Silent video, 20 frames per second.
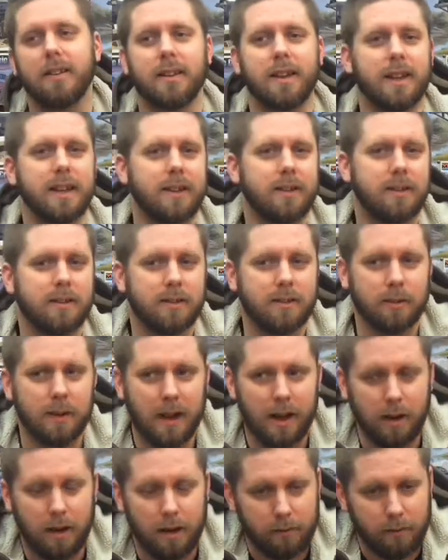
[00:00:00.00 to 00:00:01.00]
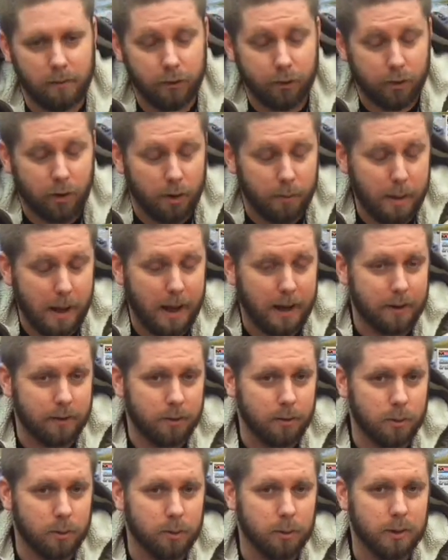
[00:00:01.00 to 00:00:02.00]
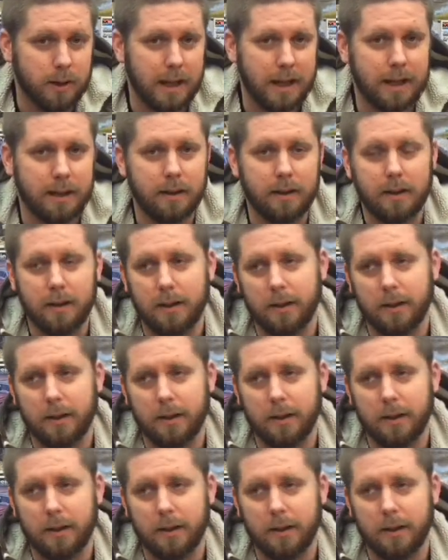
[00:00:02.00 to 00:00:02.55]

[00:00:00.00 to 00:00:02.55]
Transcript: The kids started back at school again.